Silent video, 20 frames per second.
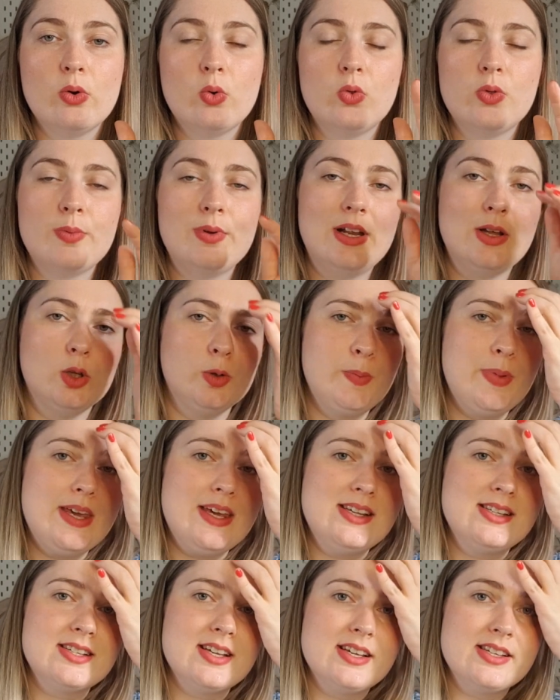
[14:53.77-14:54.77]
all the little
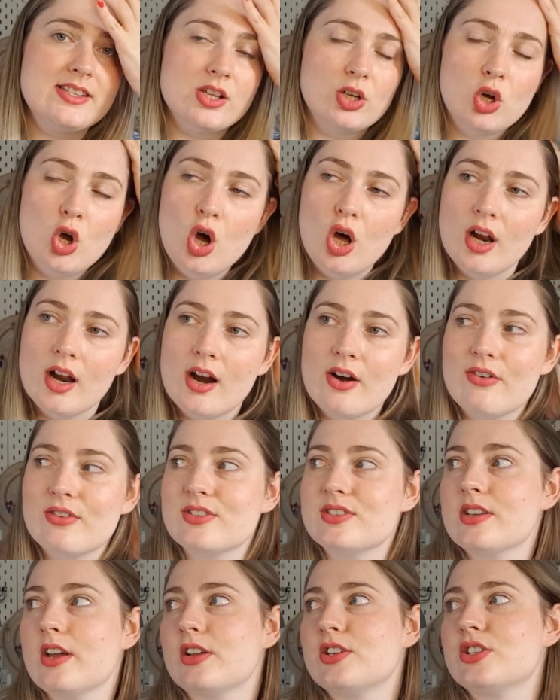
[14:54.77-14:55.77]
pieces, the collar and
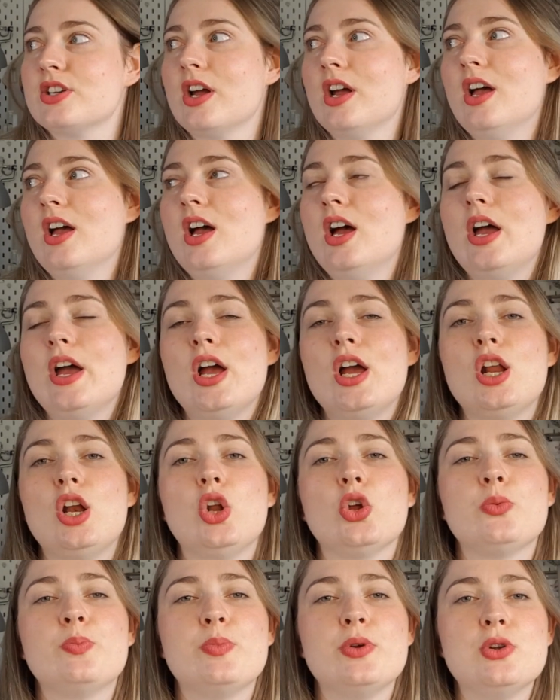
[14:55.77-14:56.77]
such.
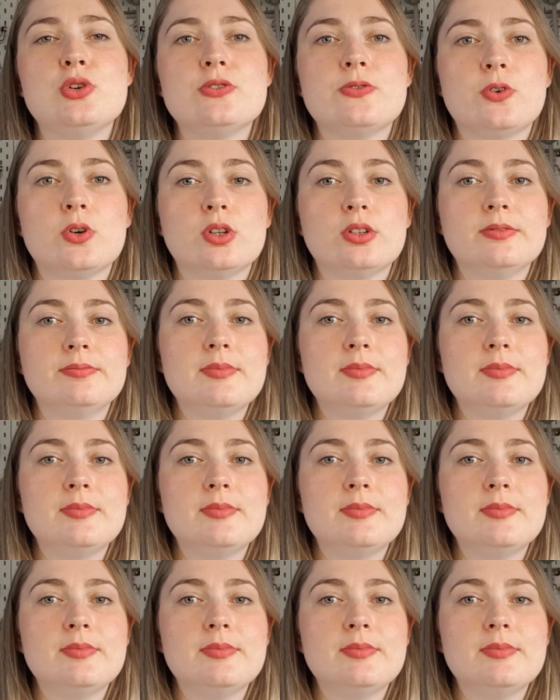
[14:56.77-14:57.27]
It was beautiful.